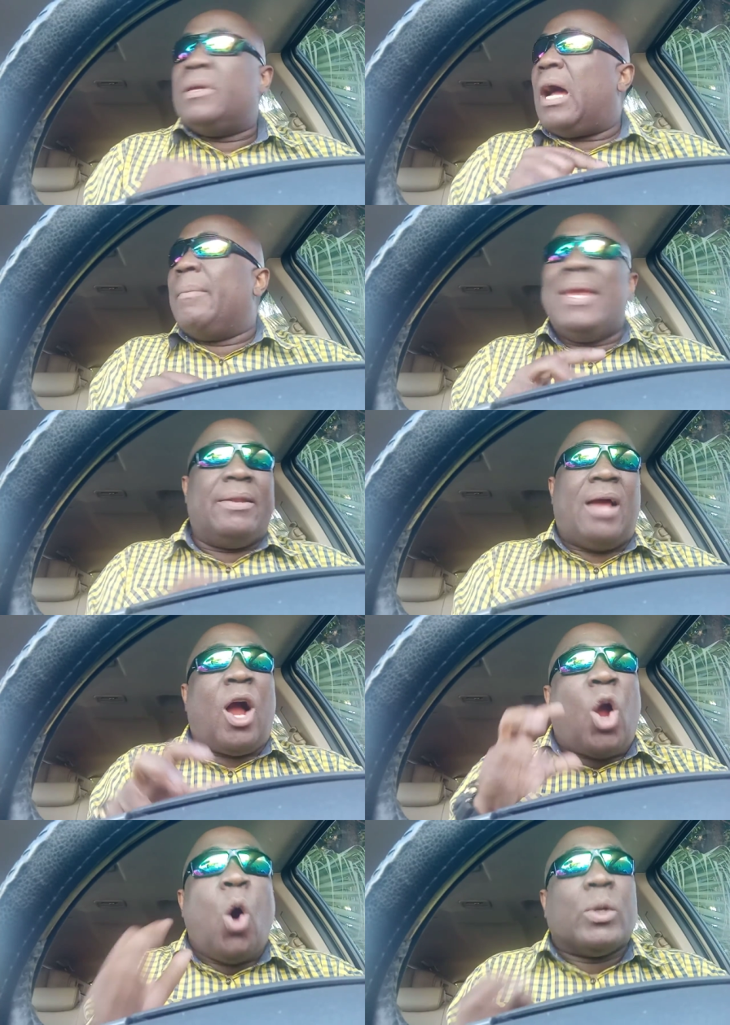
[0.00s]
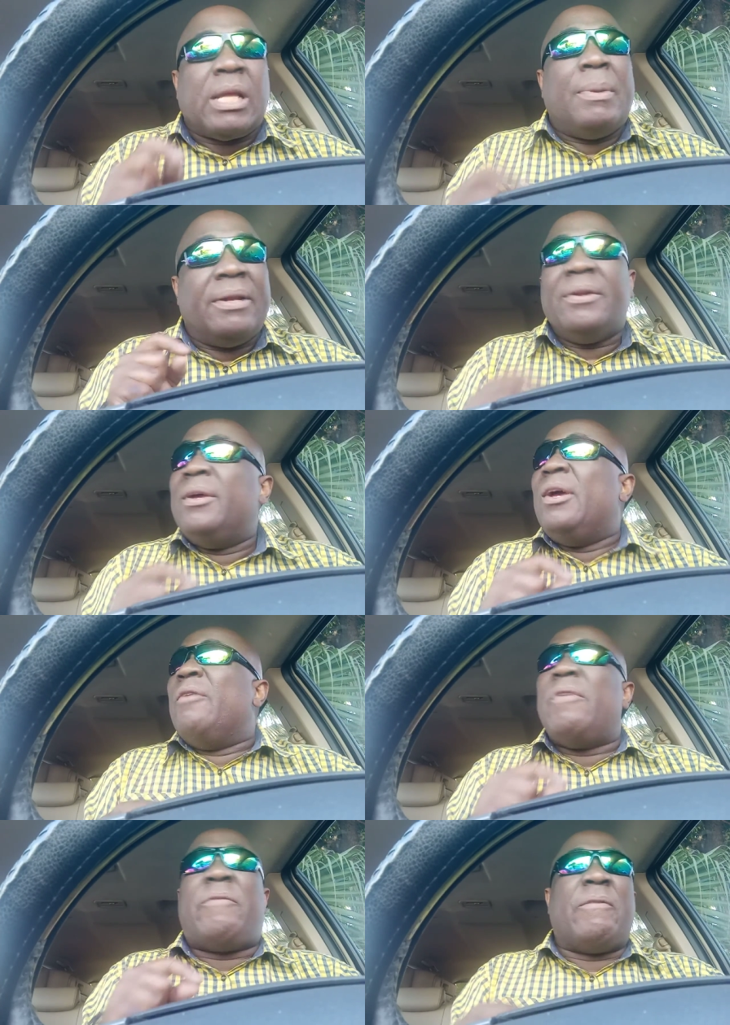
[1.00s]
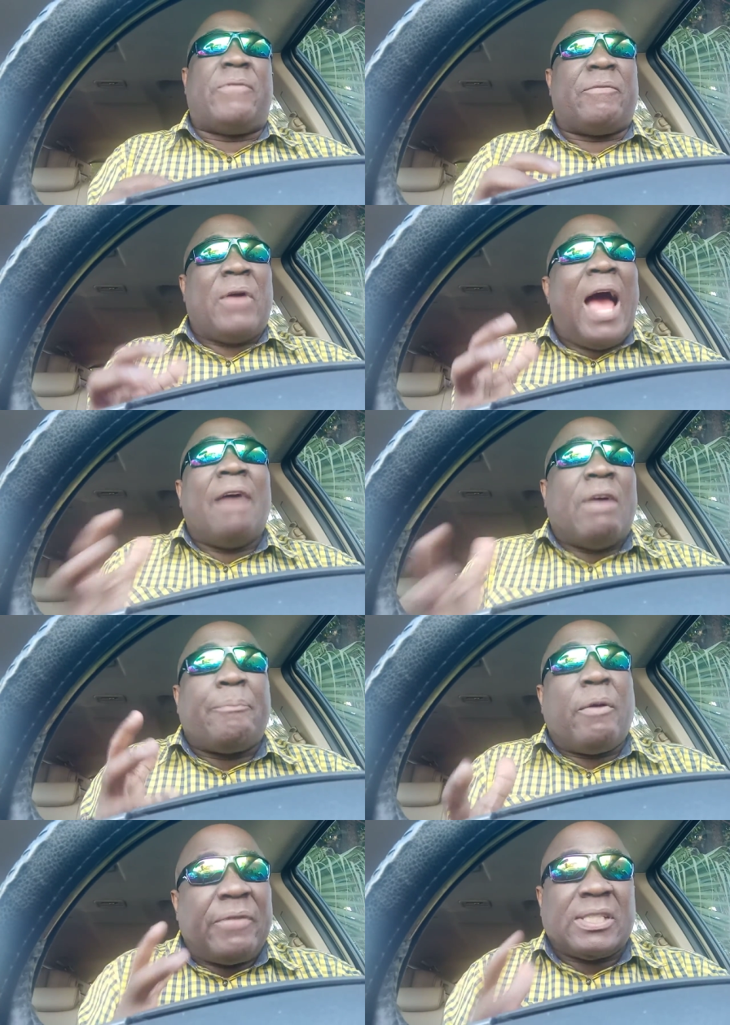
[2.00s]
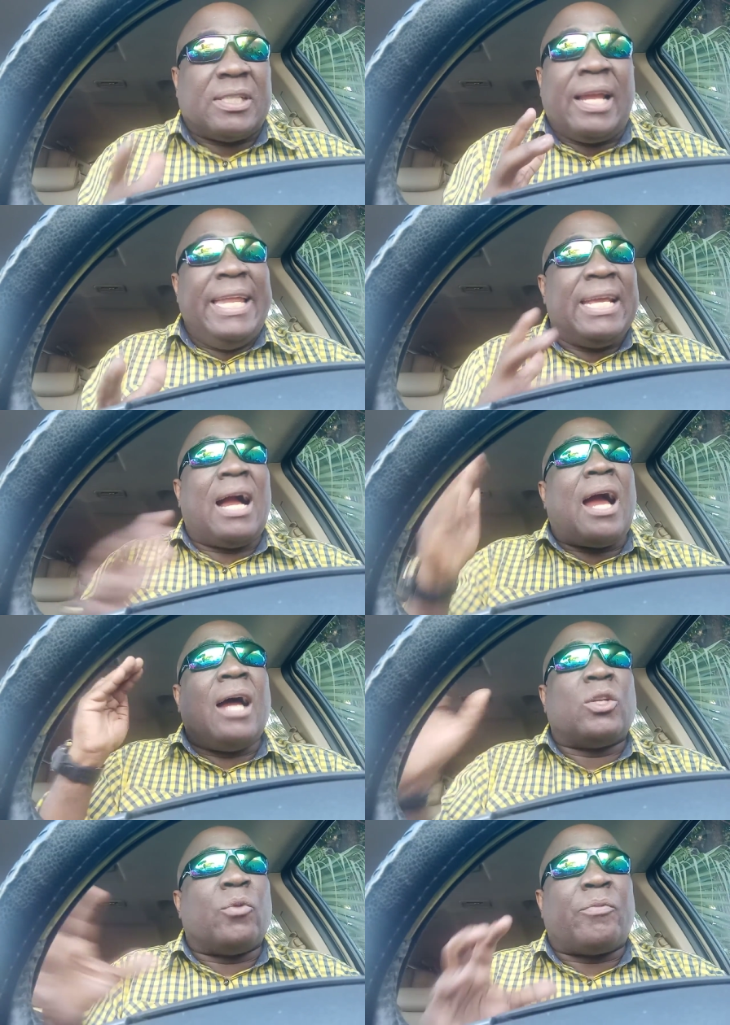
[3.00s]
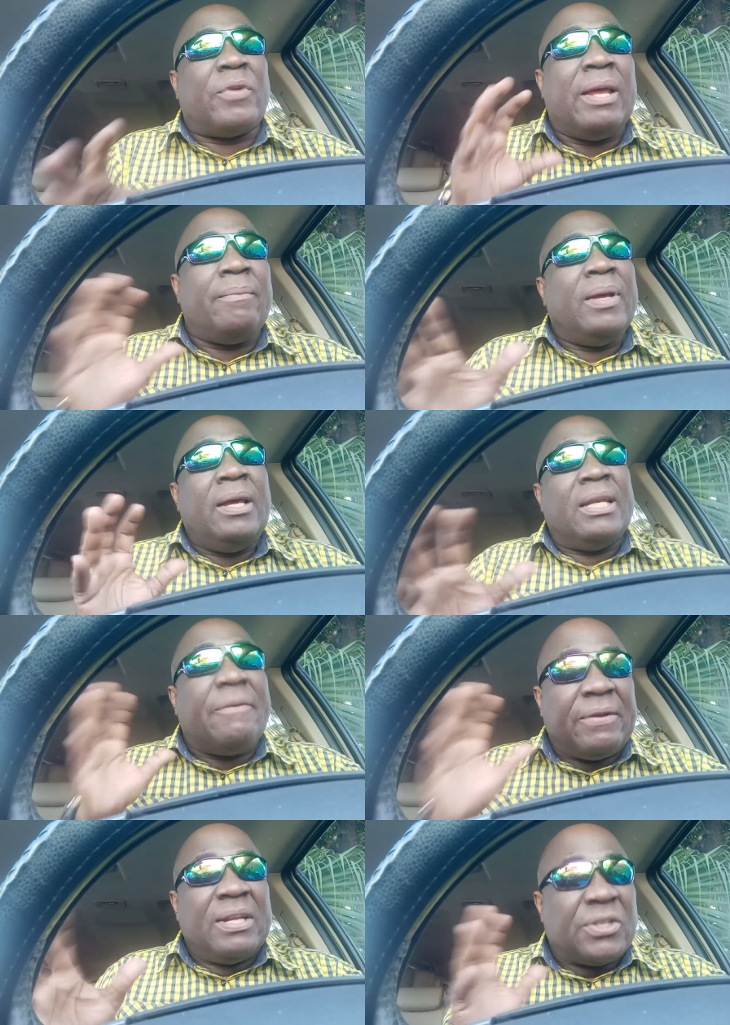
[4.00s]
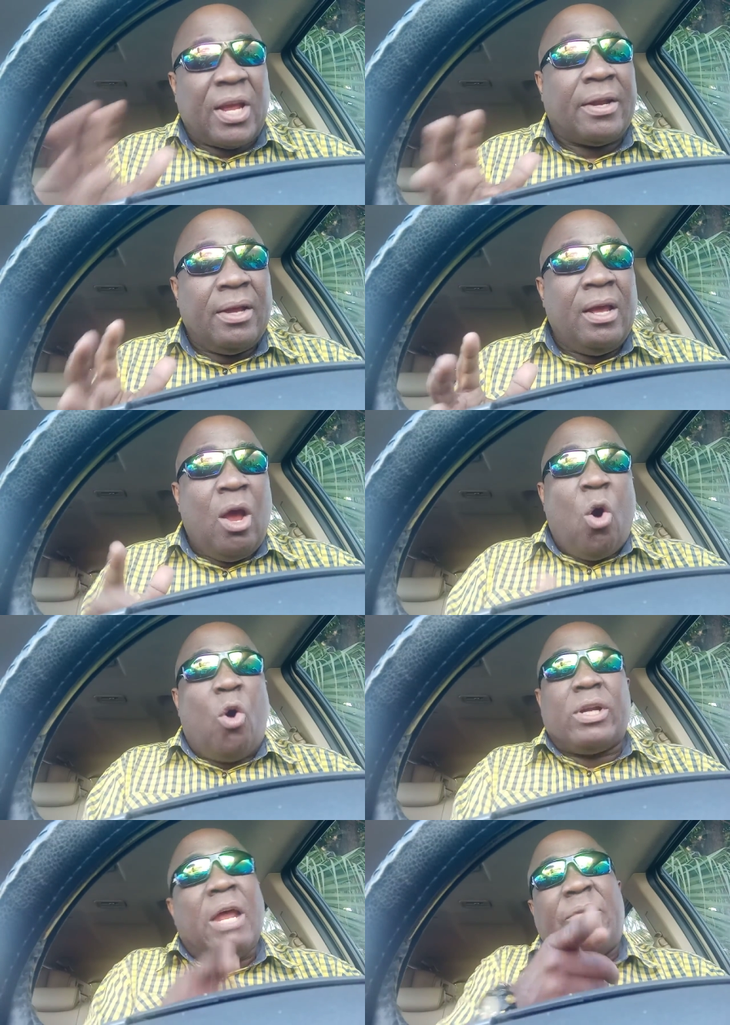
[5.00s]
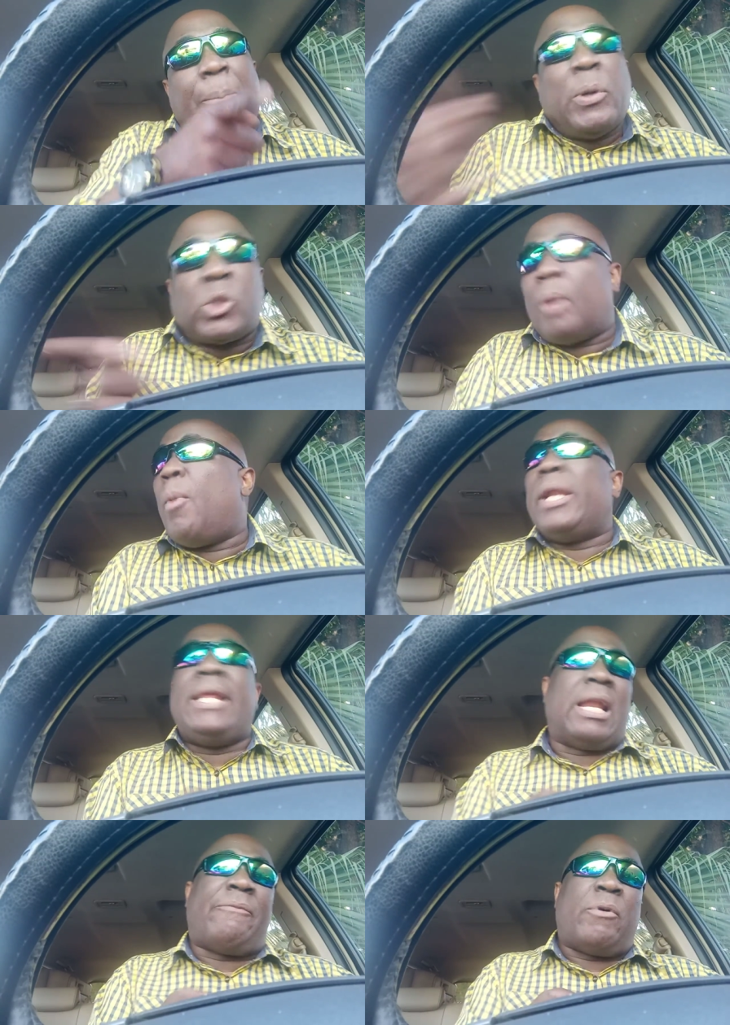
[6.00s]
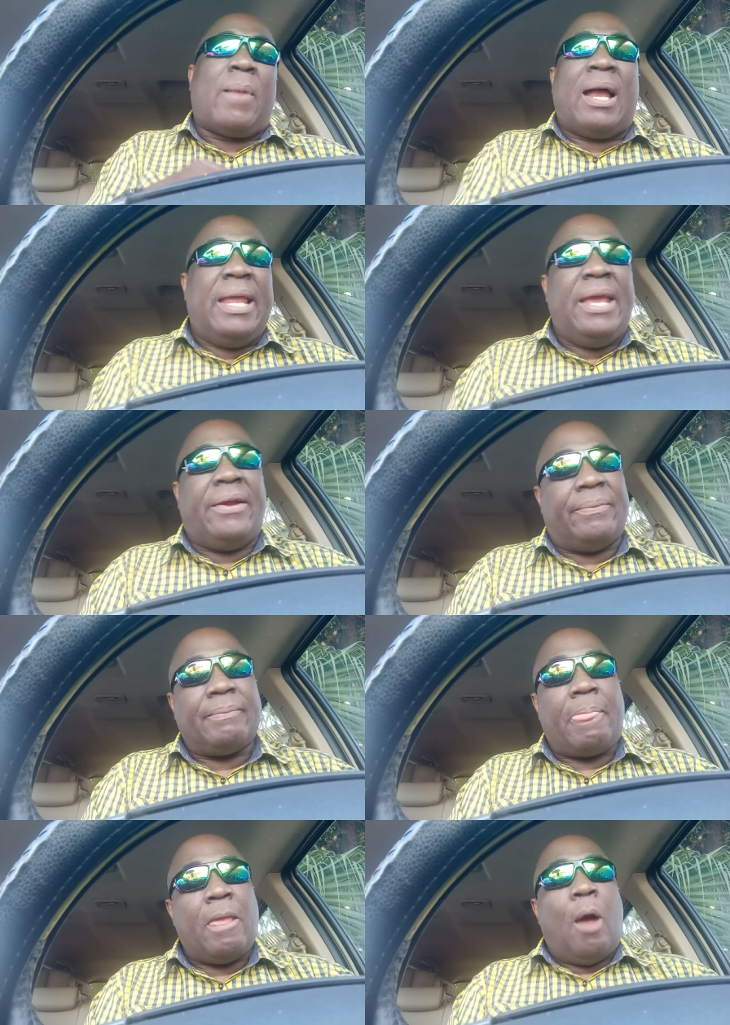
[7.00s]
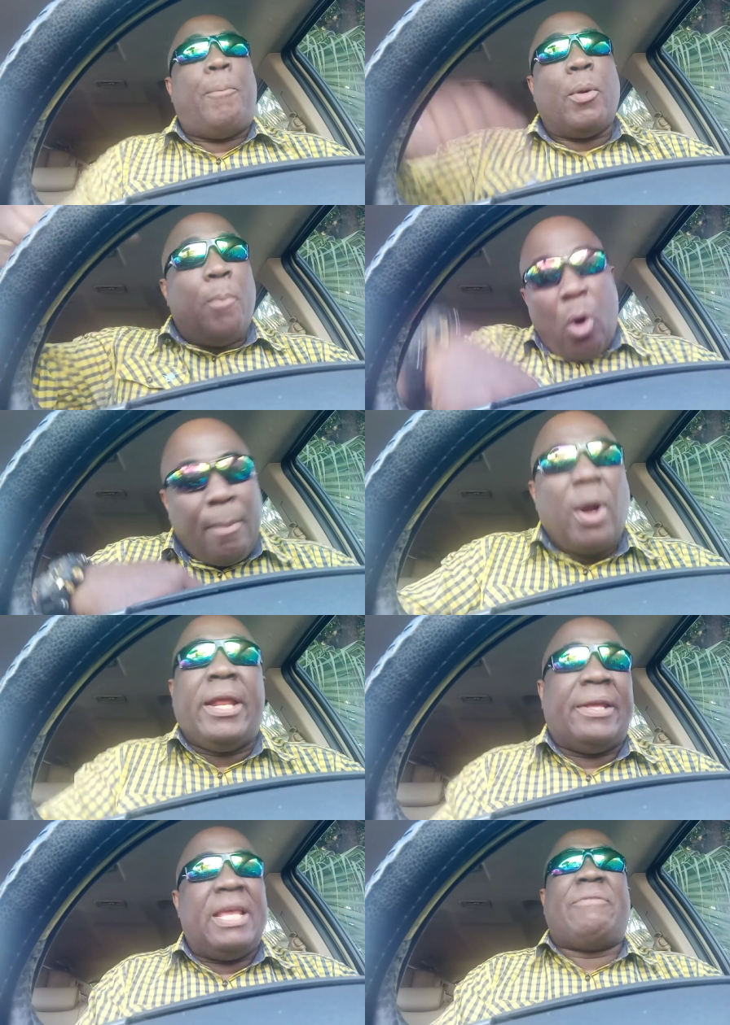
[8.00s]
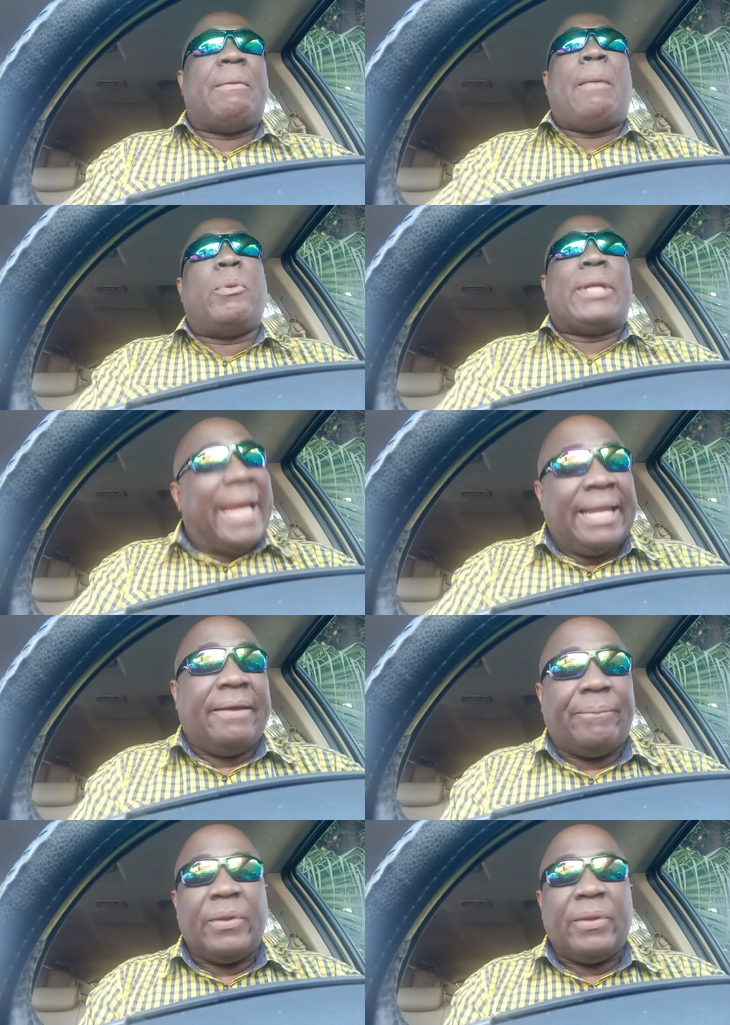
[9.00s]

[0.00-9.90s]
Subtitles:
I mean, accountable for have a professional league account for them definition, then we put some money in the football league, put more money, if they might put any,